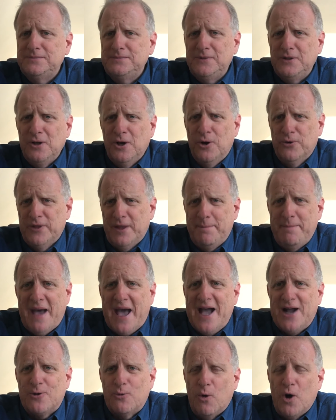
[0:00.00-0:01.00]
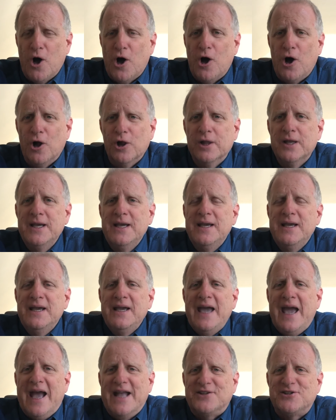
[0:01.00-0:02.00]
on the back wall.
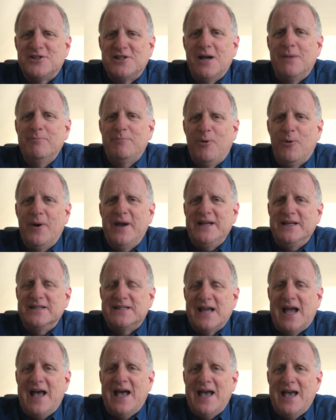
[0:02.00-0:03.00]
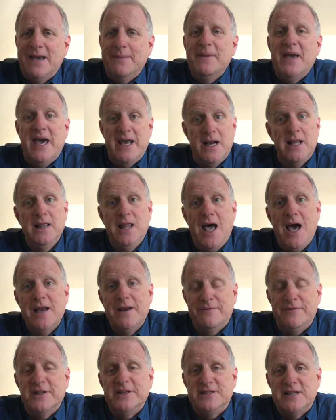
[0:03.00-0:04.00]
At some point in time, and a lot
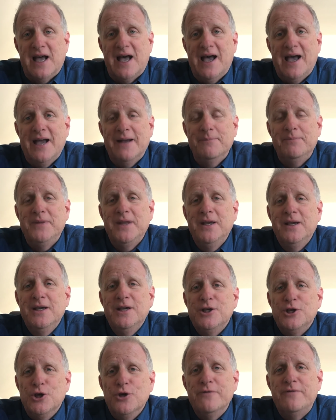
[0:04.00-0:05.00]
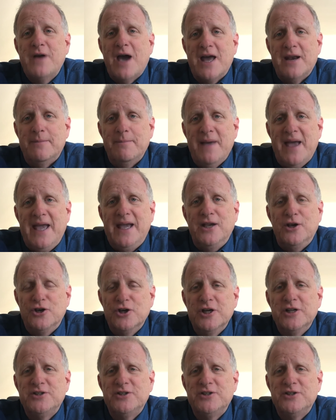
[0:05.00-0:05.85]
of the time, you've got to make good,